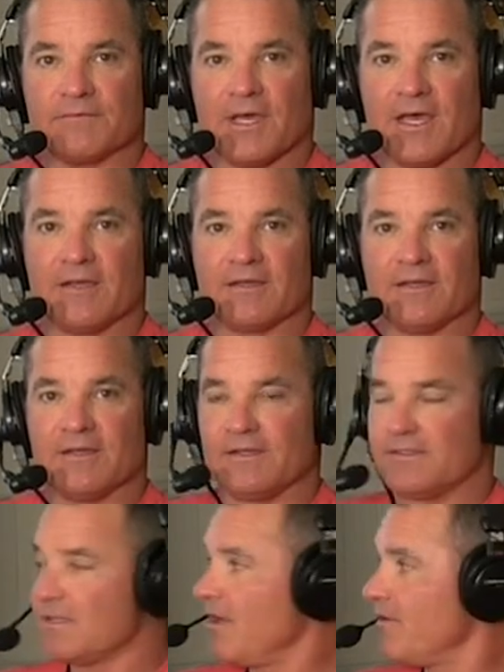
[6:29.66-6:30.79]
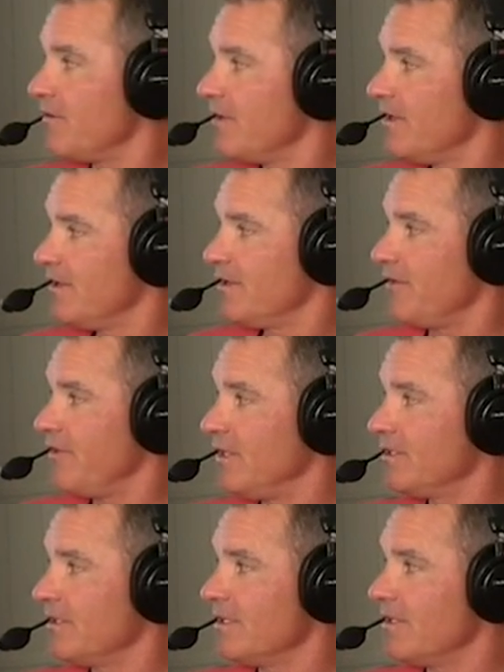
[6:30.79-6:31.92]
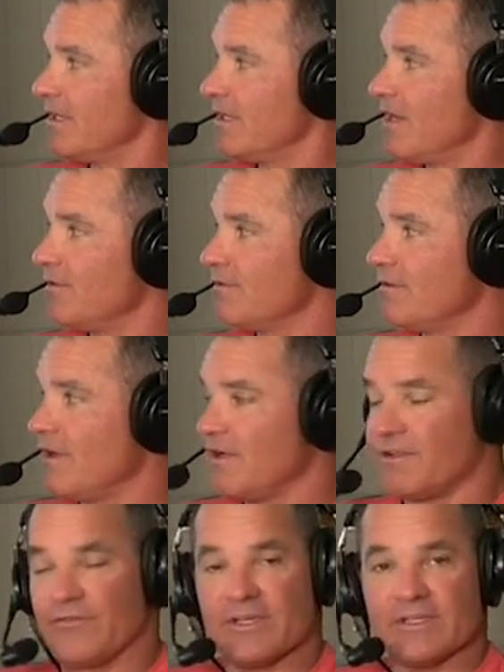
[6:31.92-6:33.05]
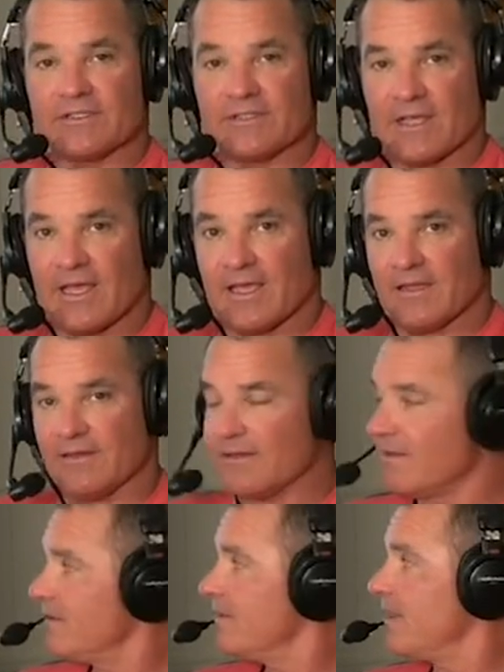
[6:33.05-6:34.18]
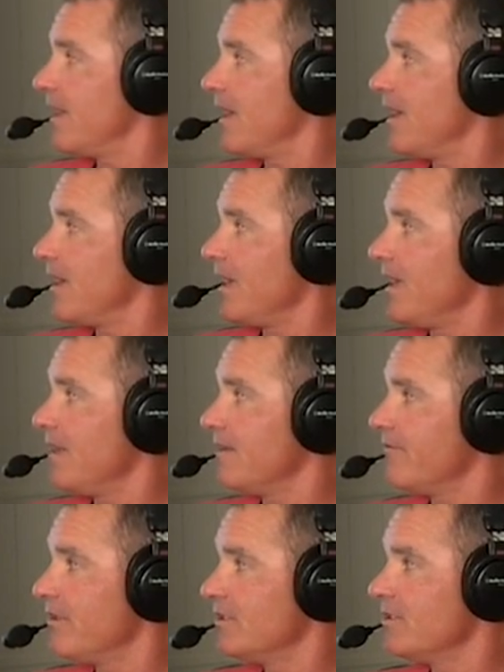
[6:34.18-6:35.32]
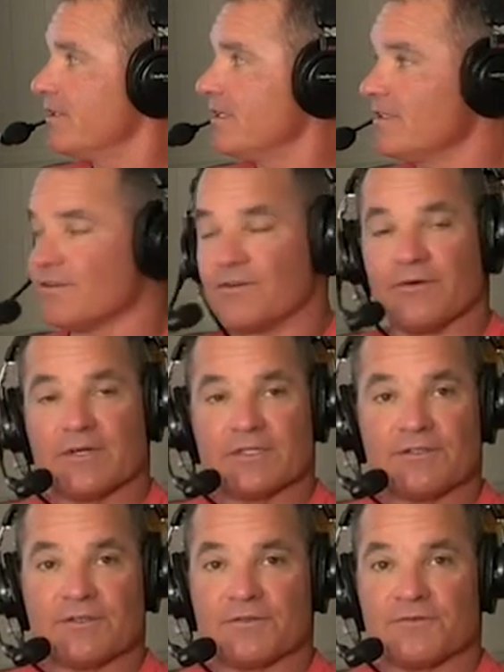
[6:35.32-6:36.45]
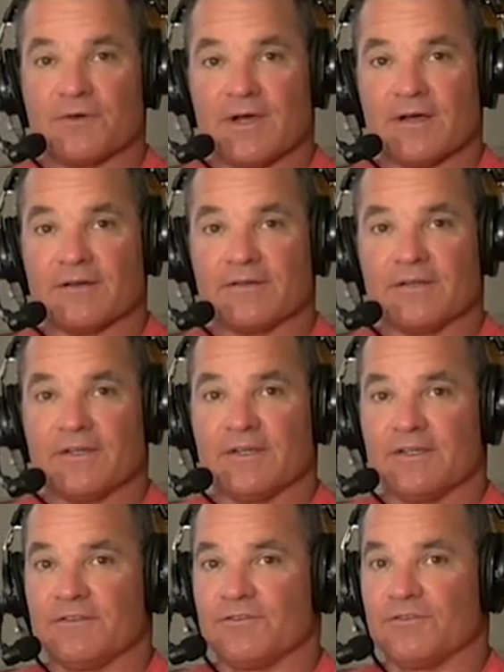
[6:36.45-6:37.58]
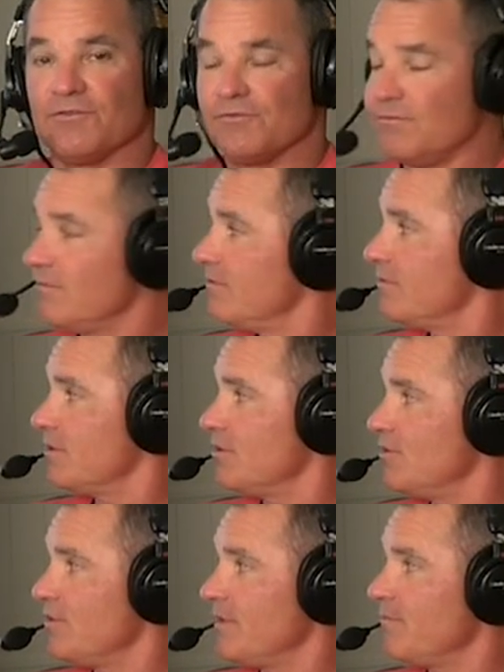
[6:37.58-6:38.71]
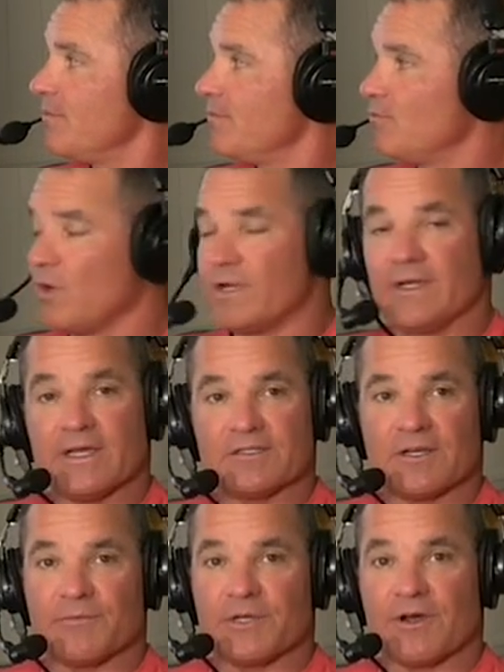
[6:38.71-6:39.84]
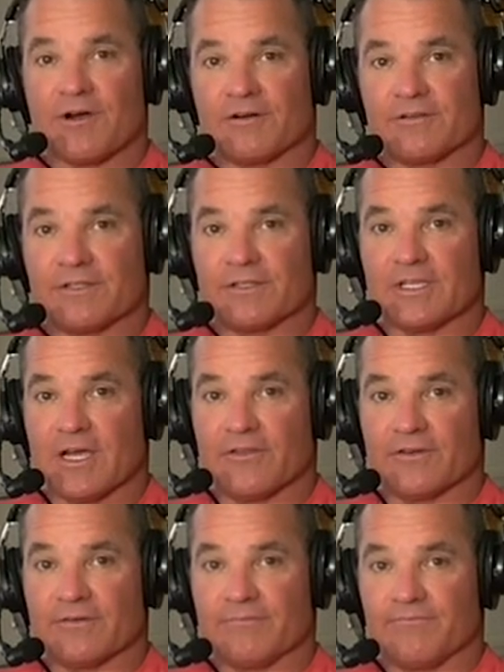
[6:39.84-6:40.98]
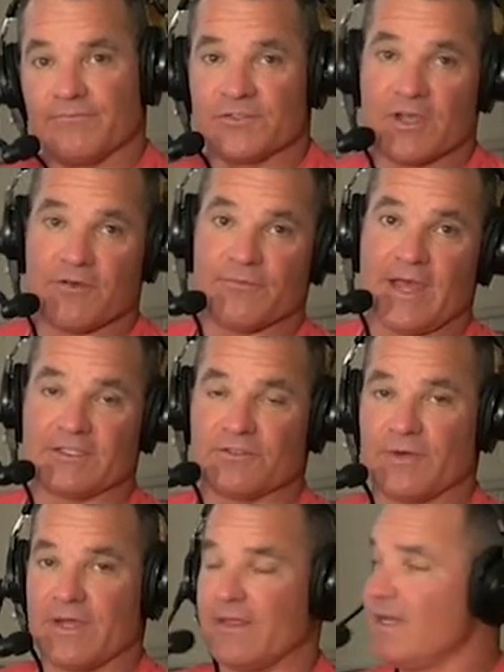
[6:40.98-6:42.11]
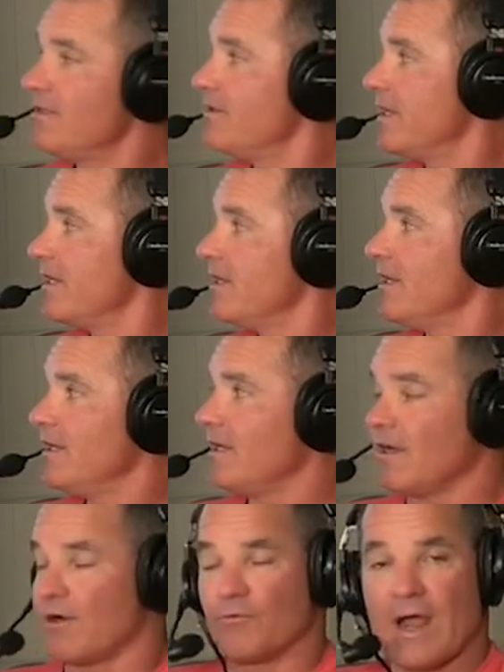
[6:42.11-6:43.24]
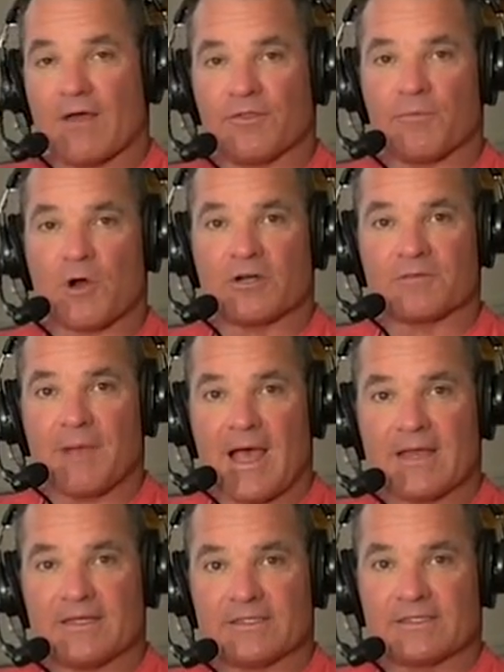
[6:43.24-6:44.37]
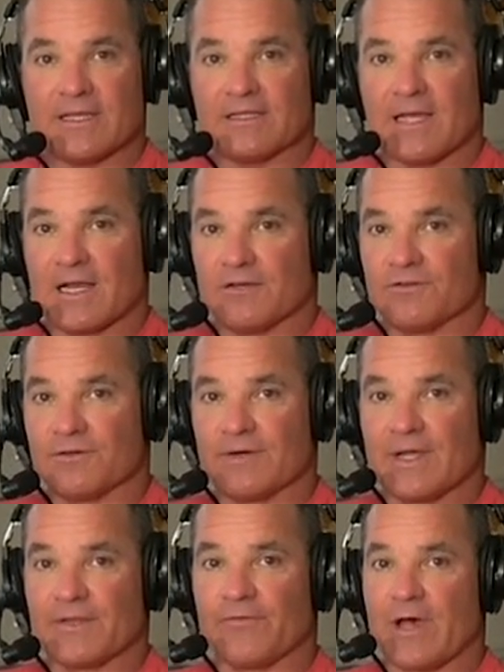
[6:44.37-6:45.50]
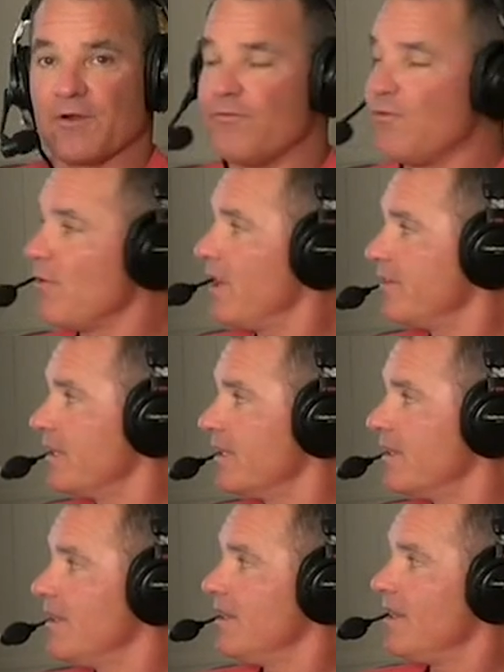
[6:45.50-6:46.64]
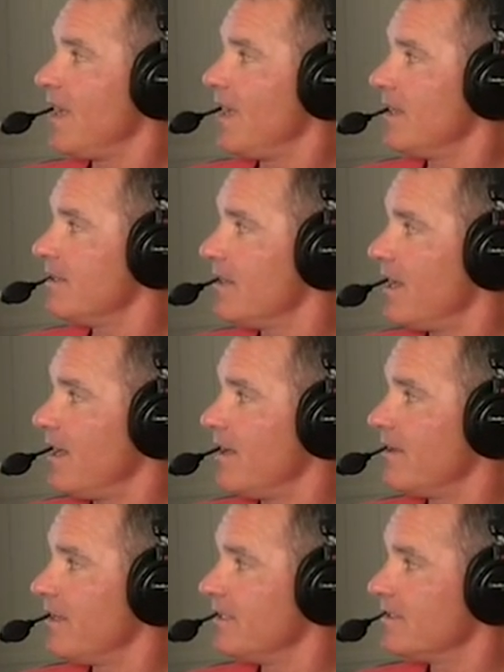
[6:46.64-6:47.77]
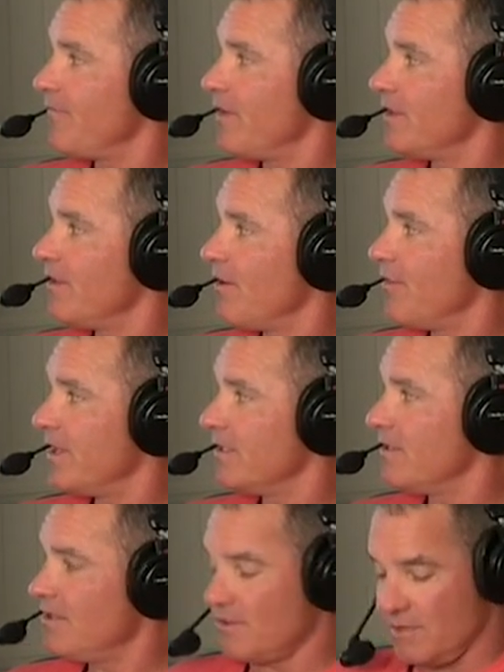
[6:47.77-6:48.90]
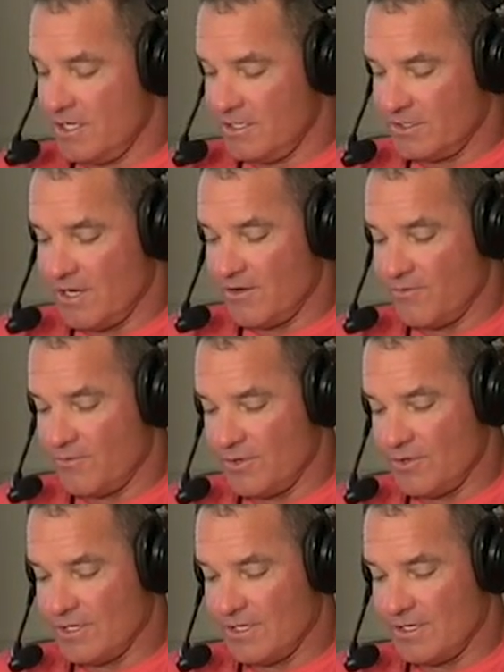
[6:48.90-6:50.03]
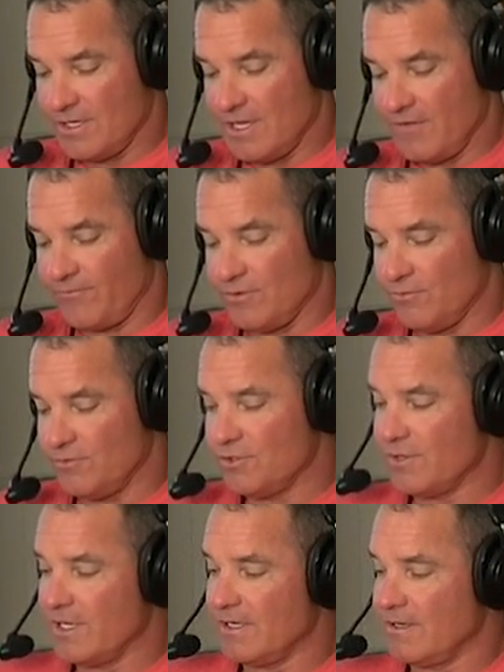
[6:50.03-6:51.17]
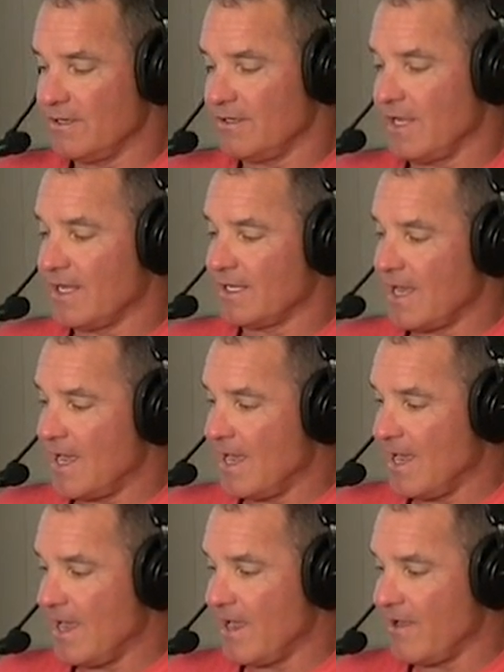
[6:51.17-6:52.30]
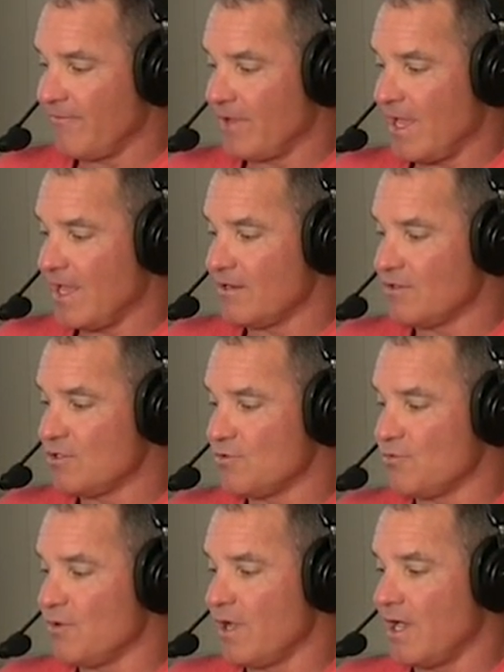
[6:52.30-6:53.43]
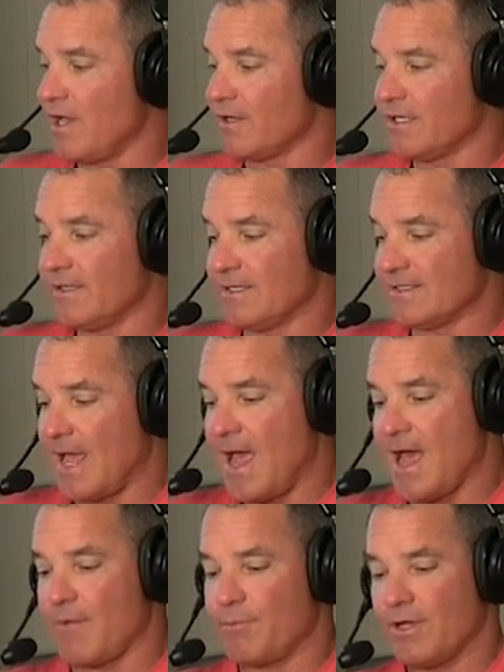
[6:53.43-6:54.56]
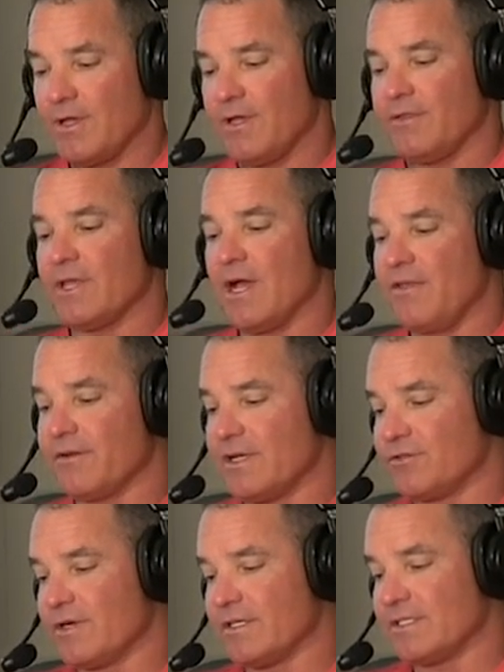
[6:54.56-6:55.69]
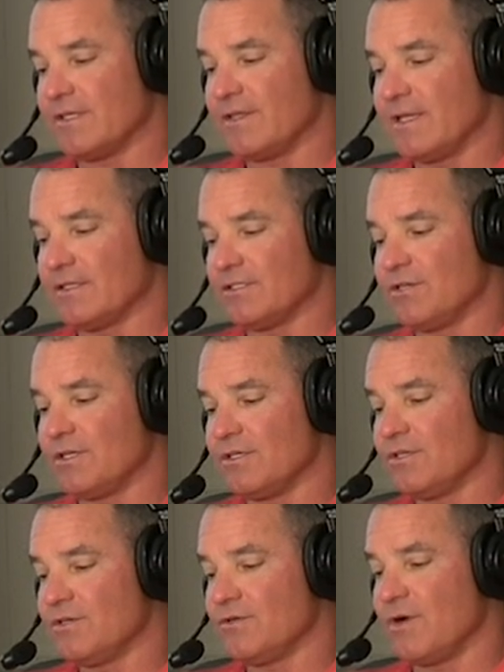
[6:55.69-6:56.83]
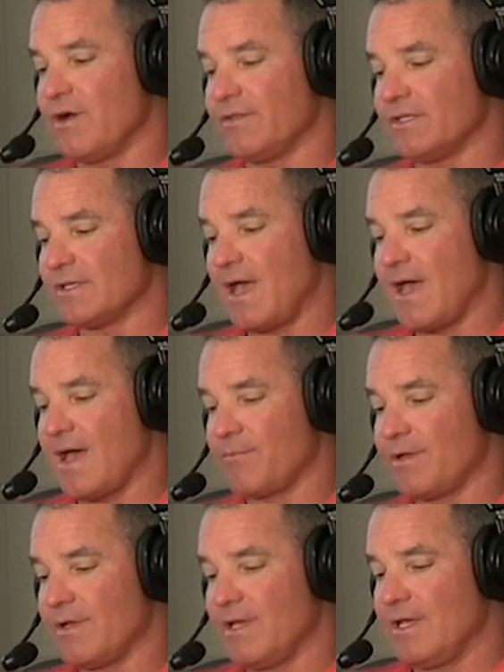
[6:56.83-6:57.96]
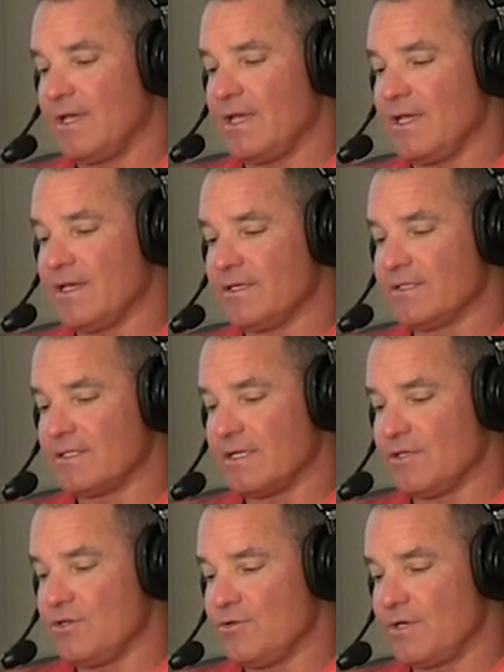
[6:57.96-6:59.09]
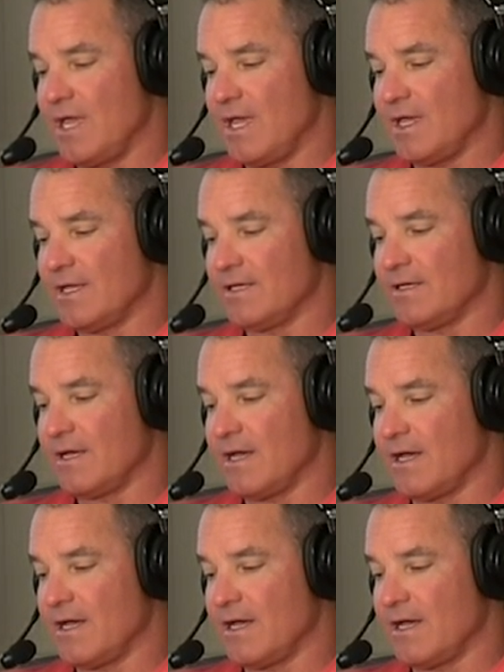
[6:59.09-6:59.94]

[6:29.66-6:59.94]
Okay. So eventually you're going to go through all of these and eventually you're going to do them. One day is going to be harder than the other. So that's the way they do it around the March Madness. They kind of do it around the Final Four, I think. And it's a fun little thing to do. So you can, if you do it like I have, and you get this app, the other interesting thing that you can do on this app is you can